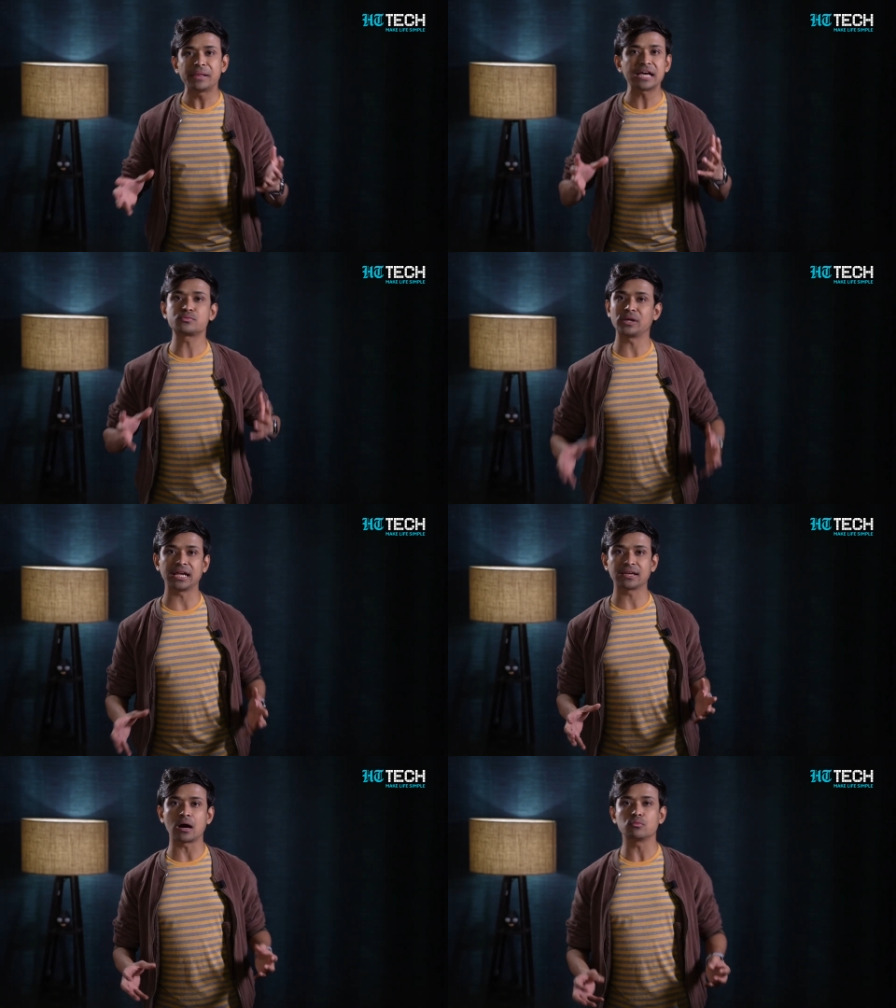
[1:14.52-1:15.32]
players will
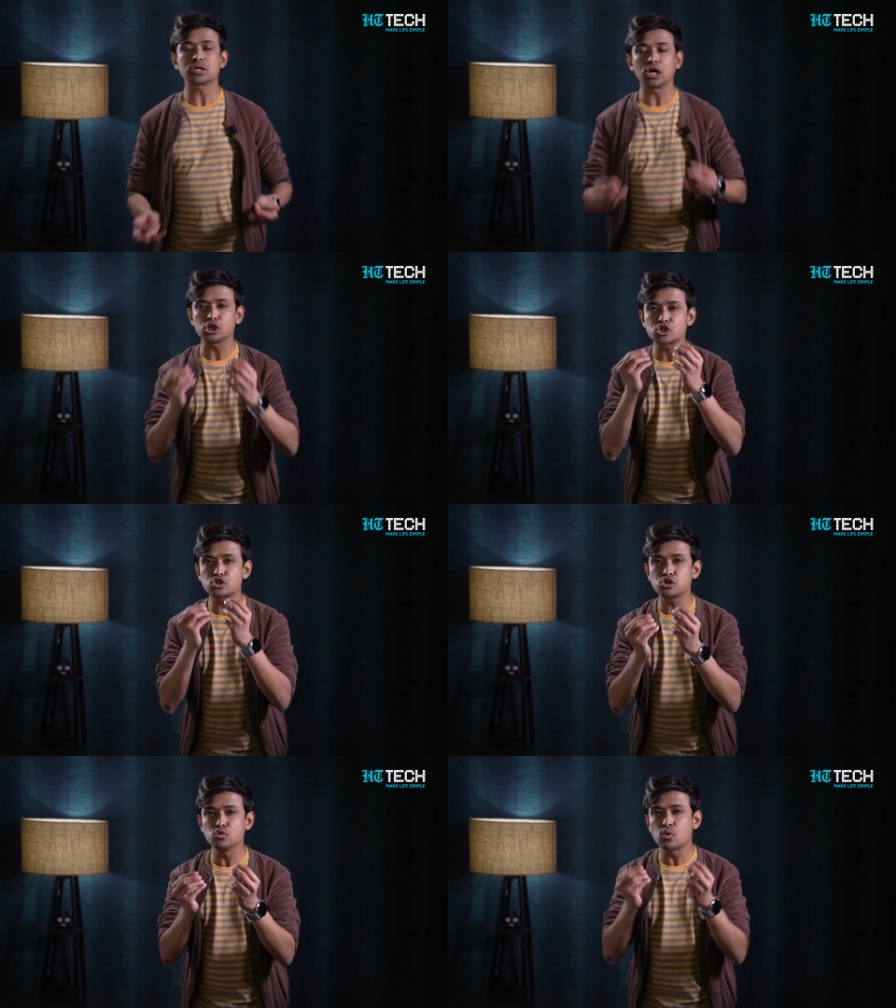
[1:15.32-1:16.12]
encounter a
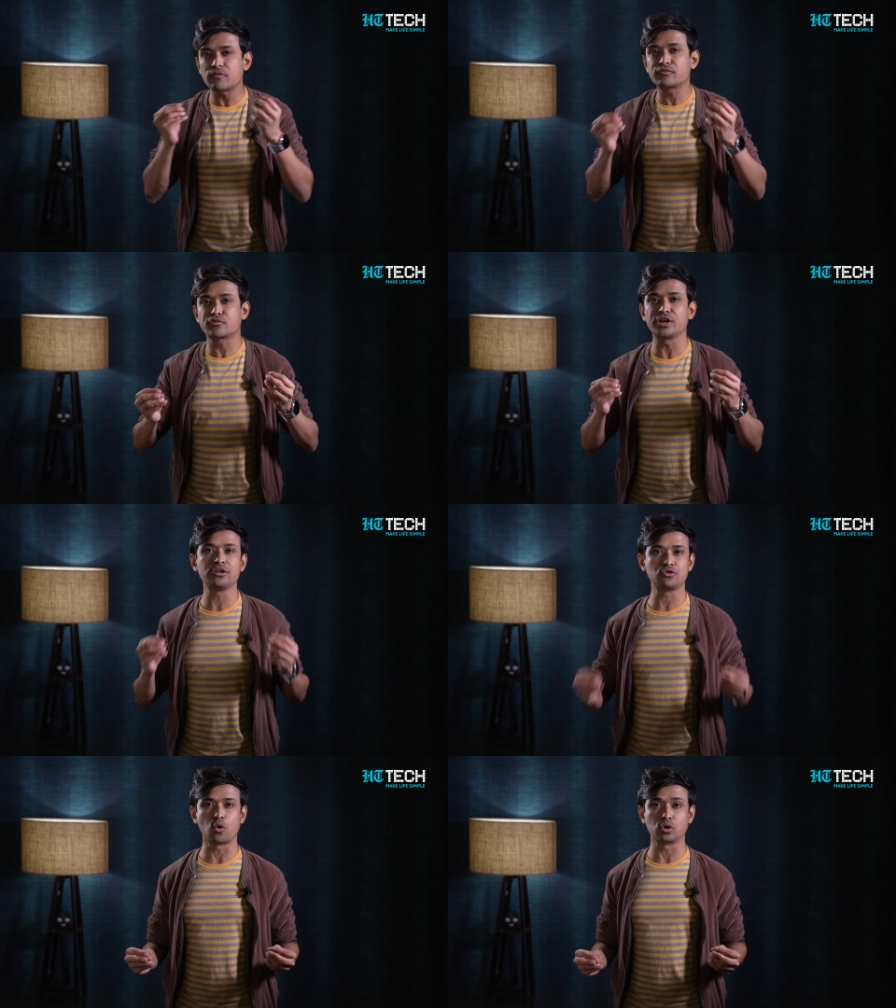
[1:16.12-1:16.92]
slew of
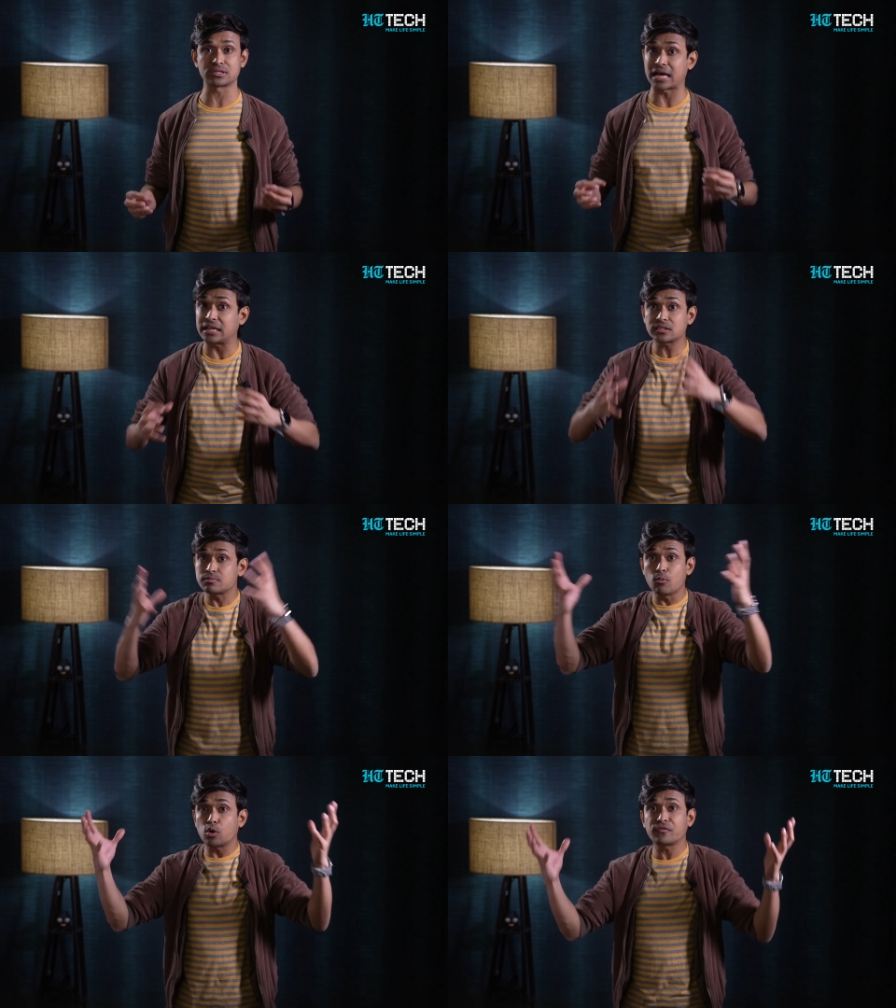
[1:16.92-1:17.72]
green doors
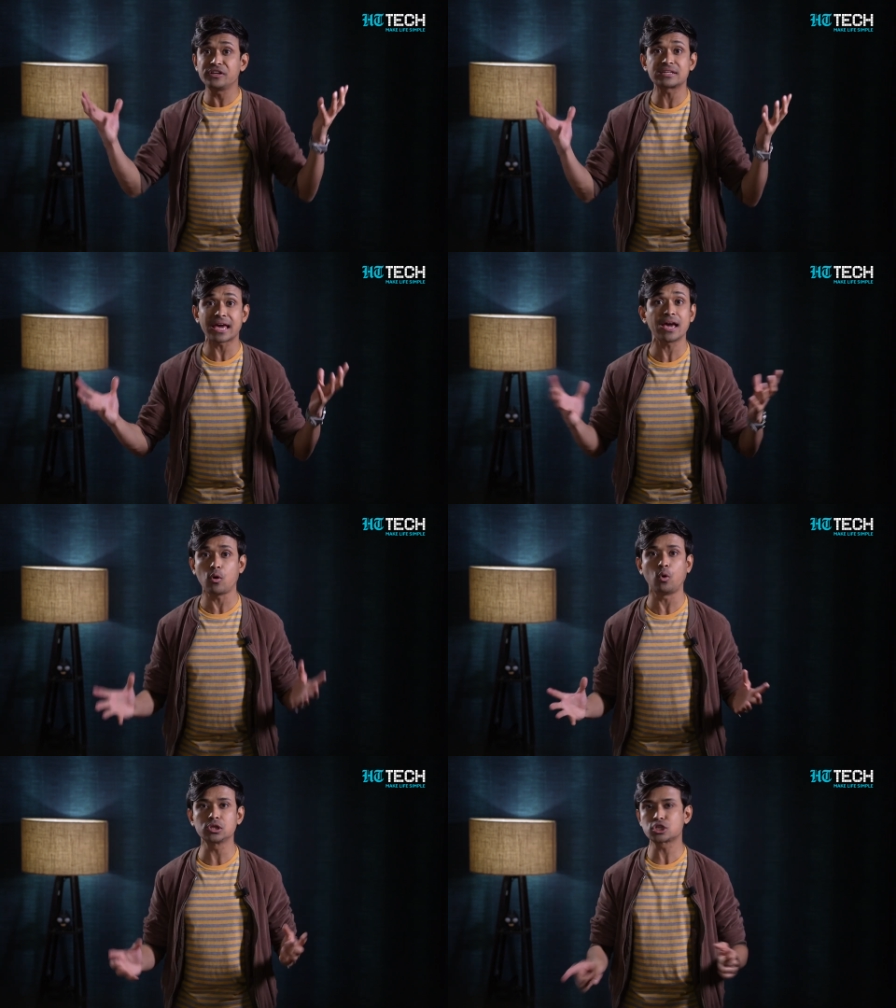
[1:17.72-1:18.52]
and smoke-filled
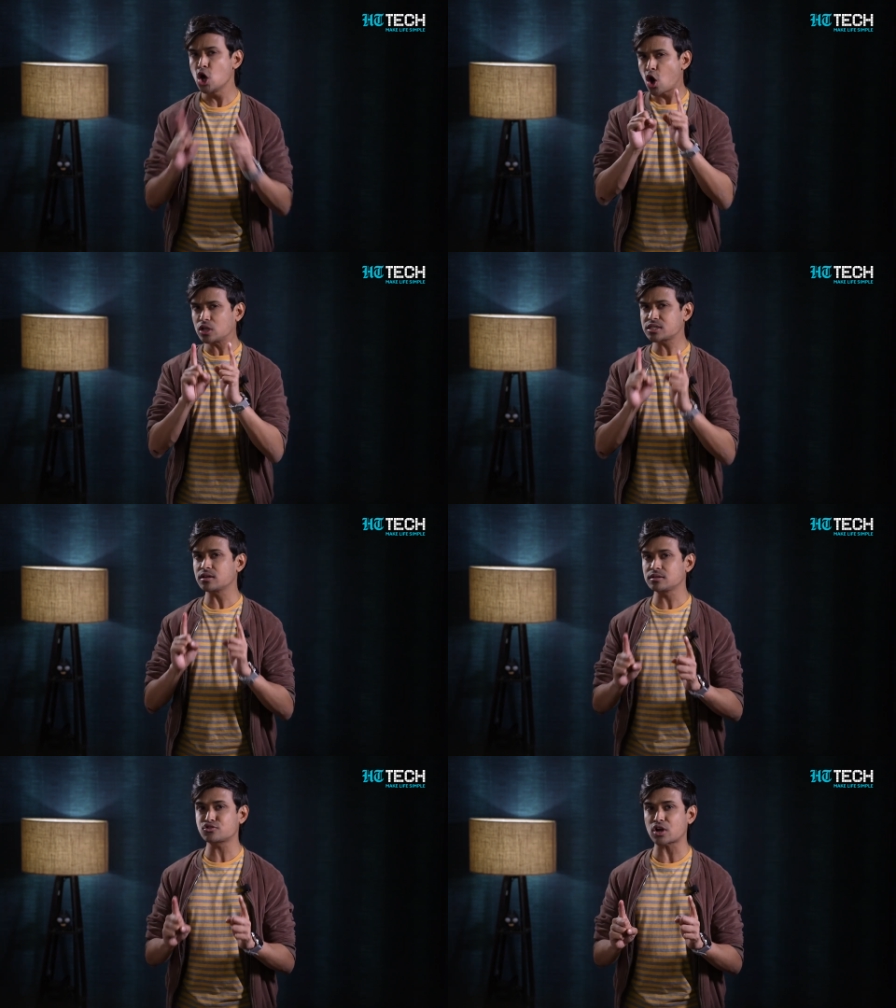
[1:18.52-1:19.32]
air holes on
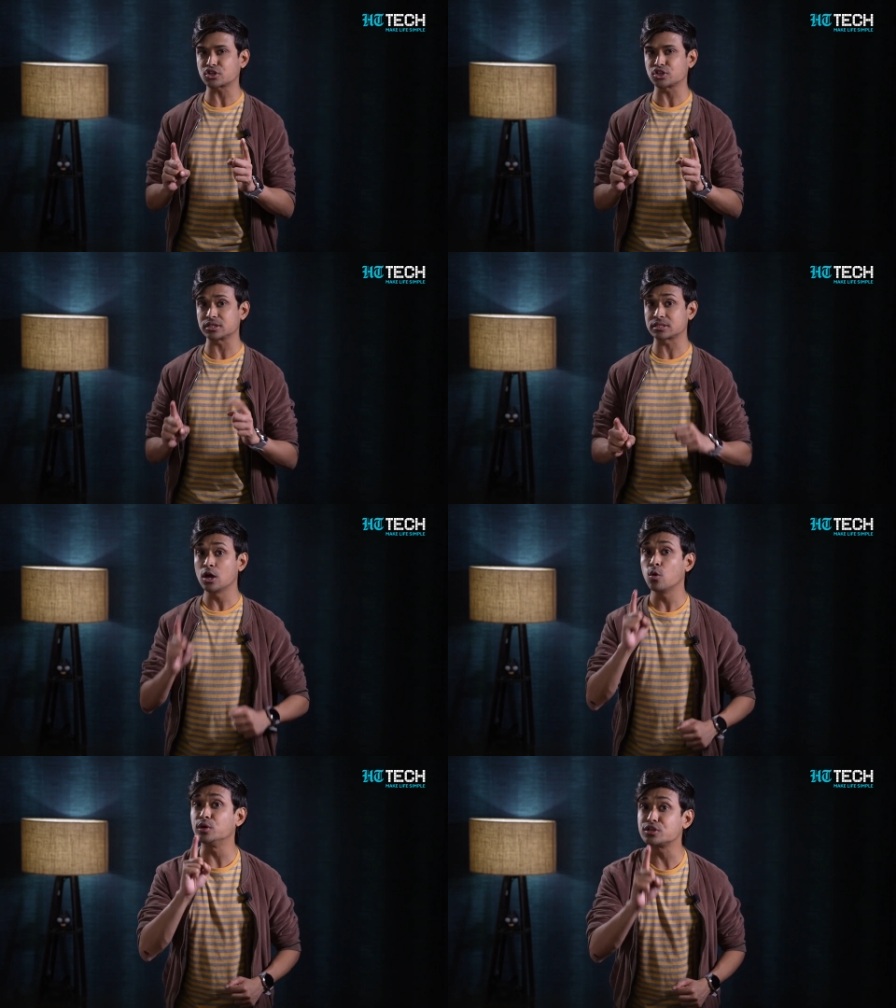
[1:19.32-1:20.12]
certain
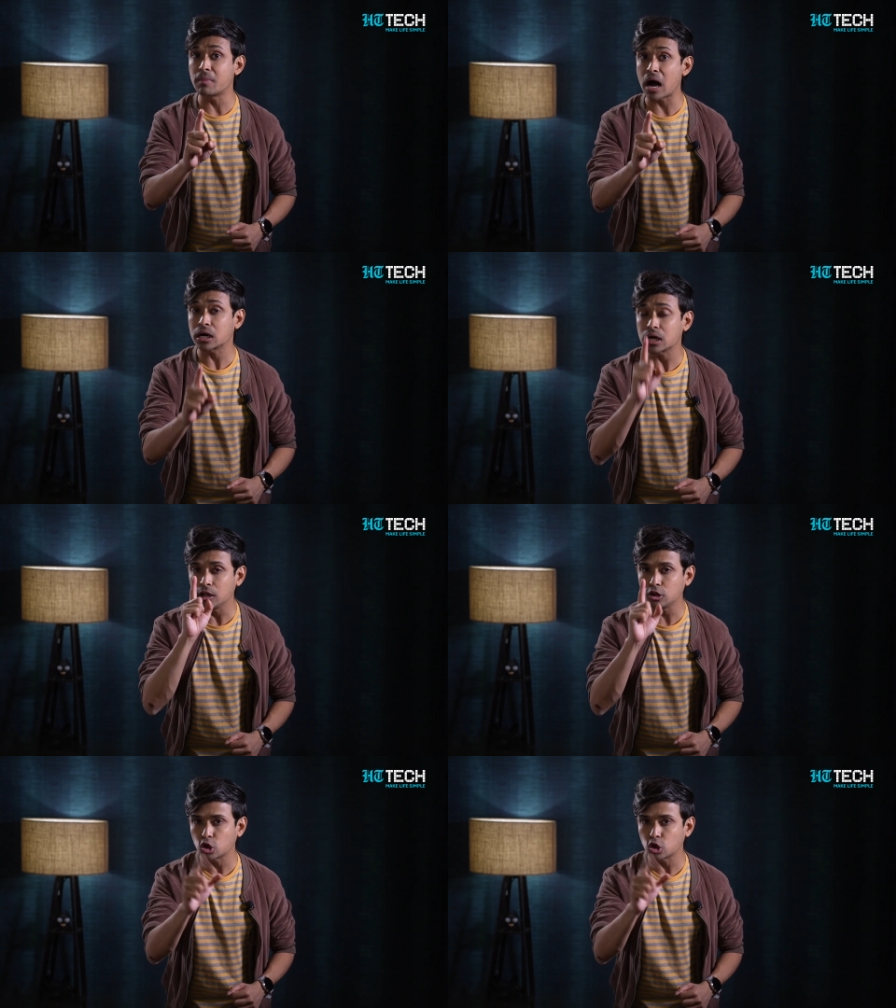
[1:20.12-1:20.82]
structures which mark a